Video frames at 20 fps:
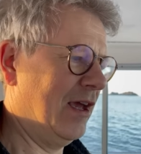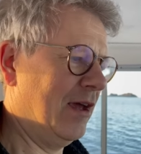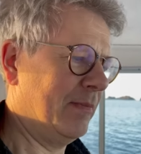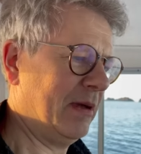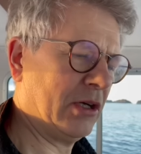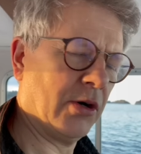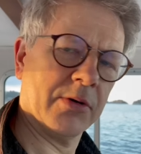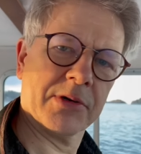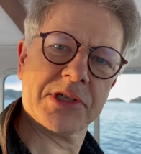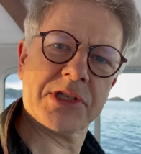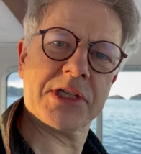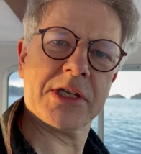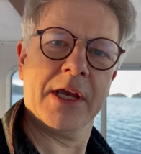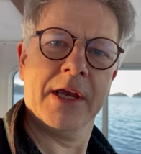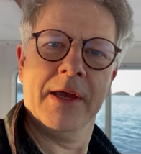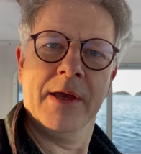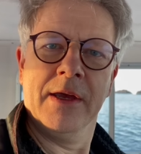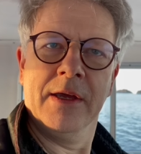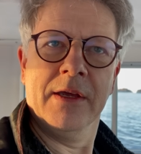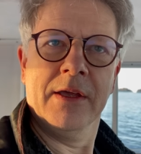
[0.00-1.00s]
because
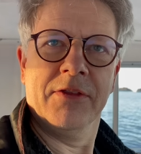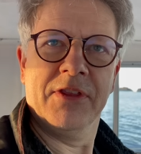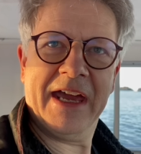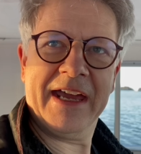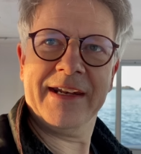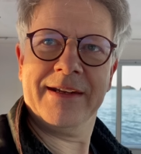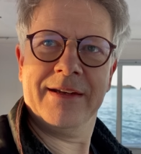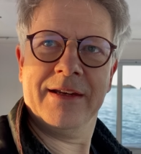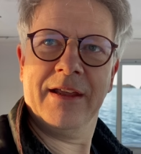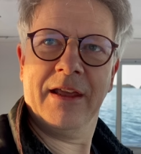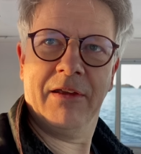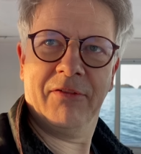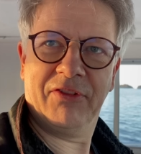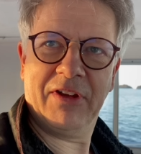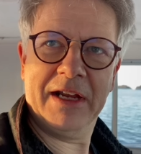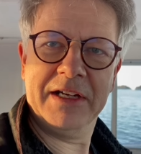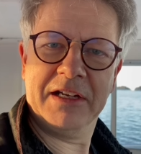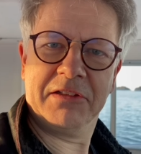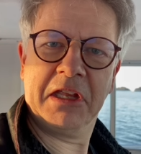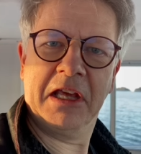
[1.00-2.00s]
then if
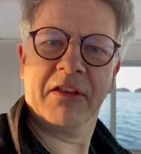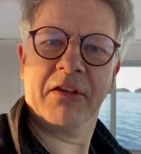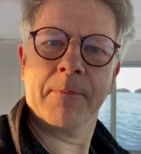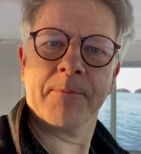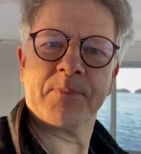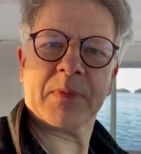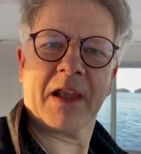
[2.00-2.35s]
anything